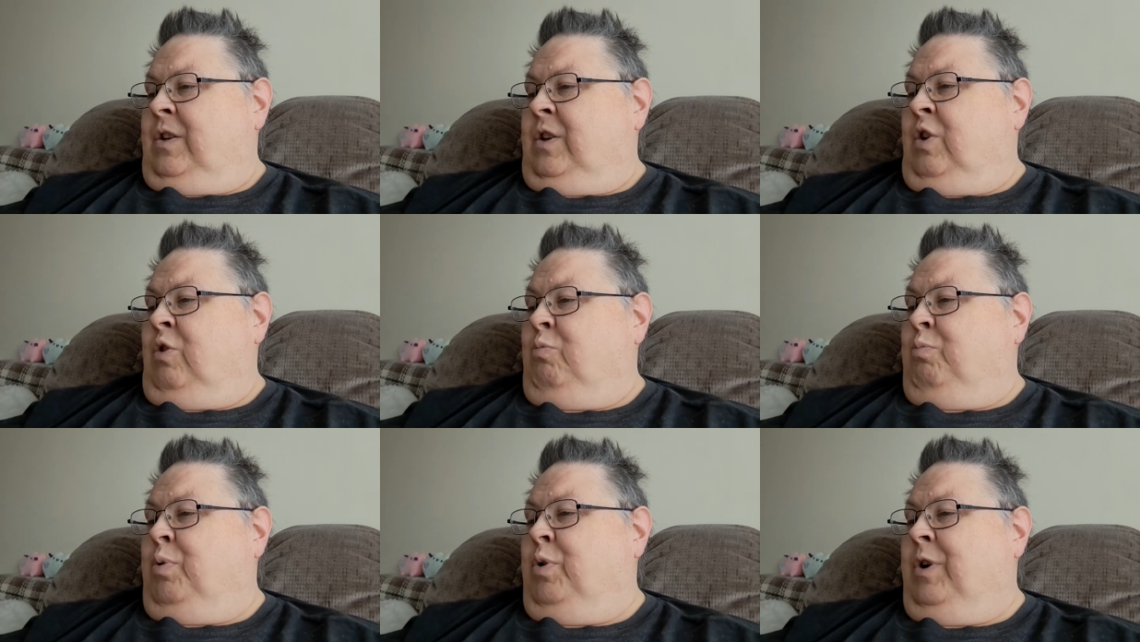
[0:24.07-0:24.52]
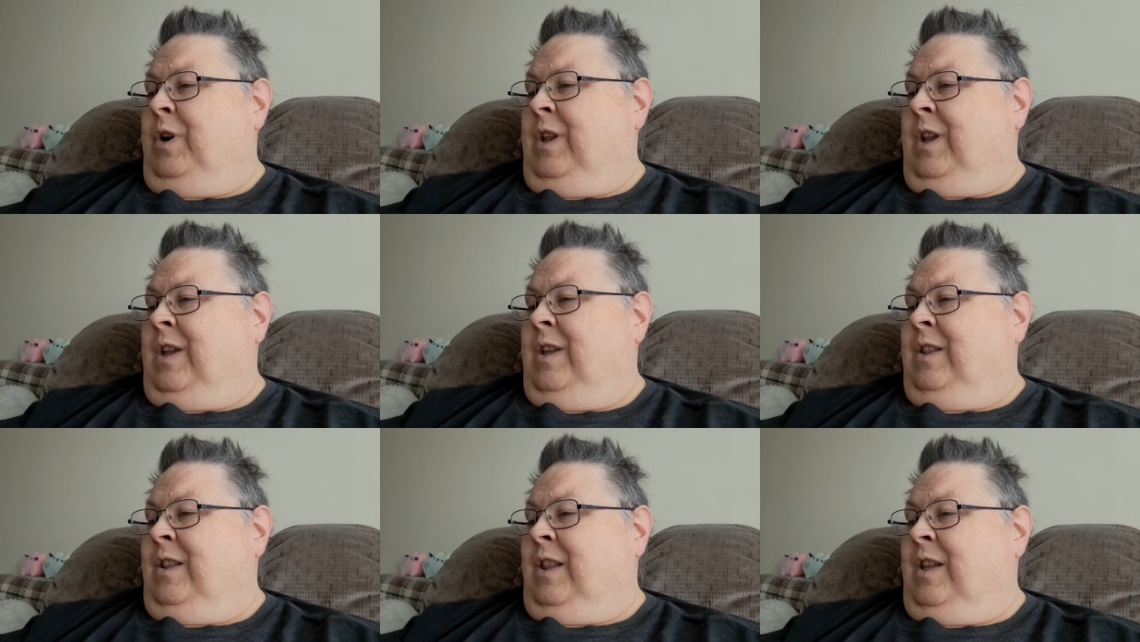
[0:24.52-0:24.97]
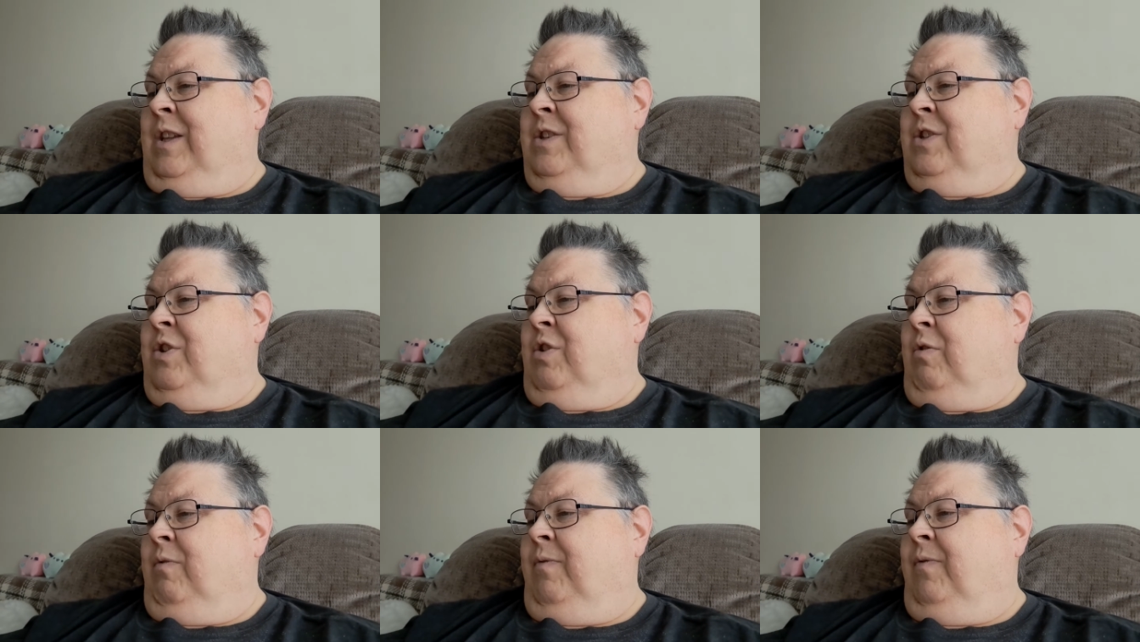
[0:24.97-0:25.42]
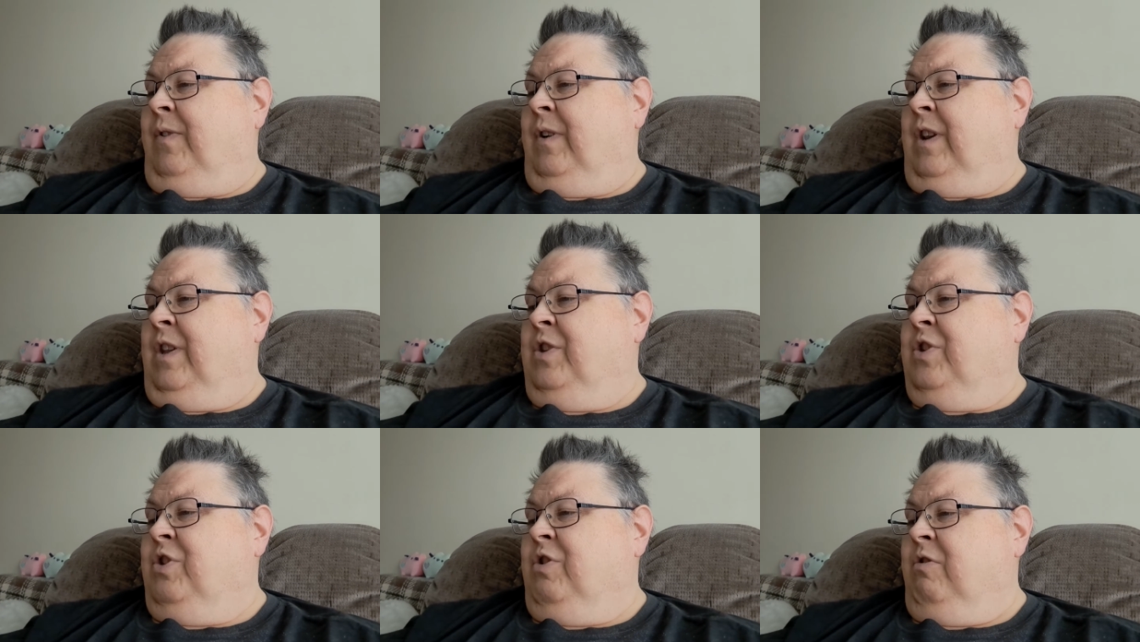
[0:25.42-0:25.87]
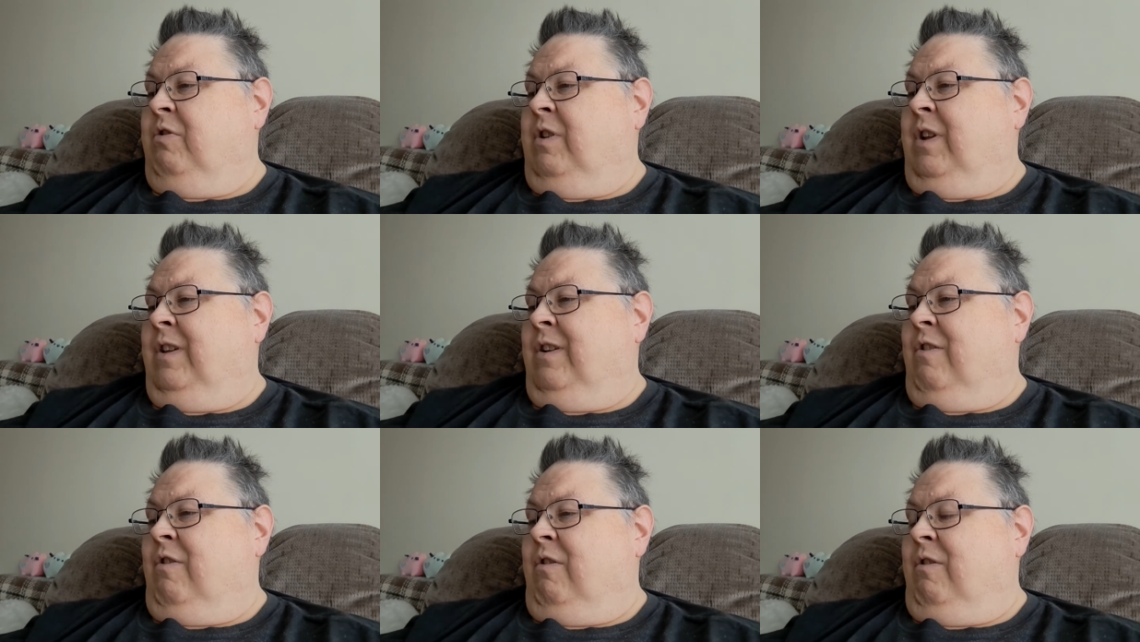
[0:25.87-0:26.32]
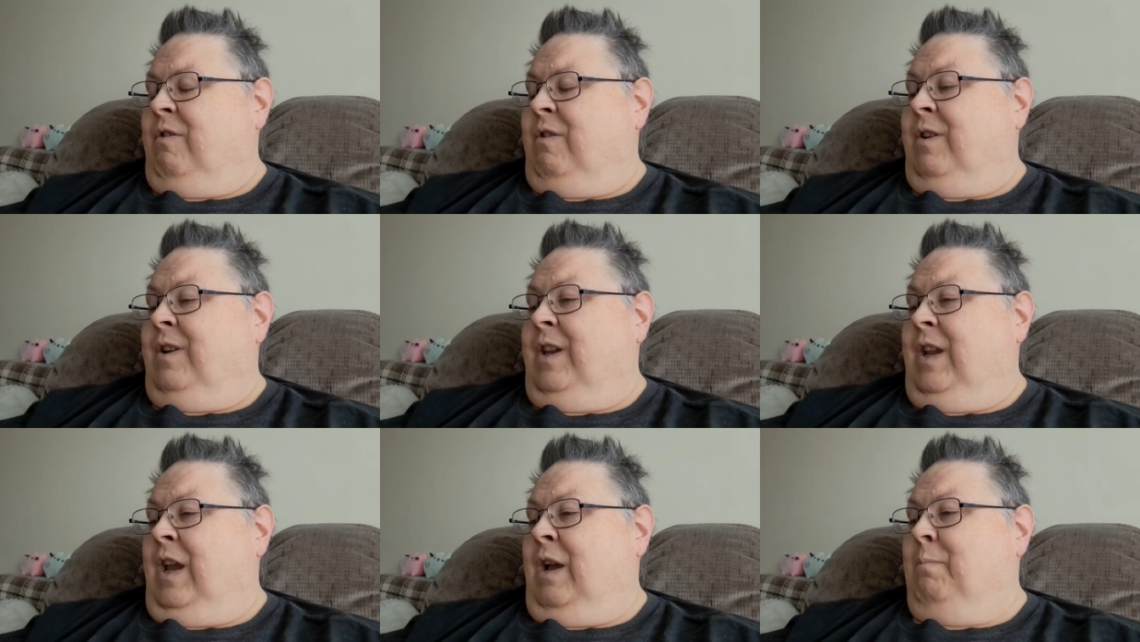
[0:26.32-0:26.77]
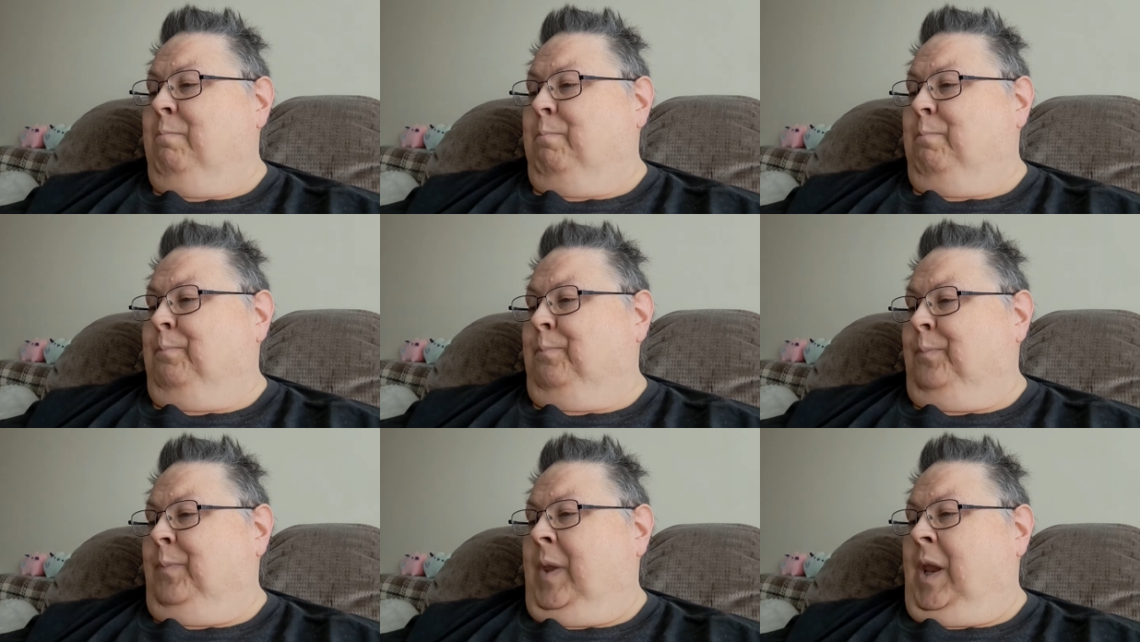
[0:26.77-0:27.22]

No pudding unless you finish your dinner. Yep.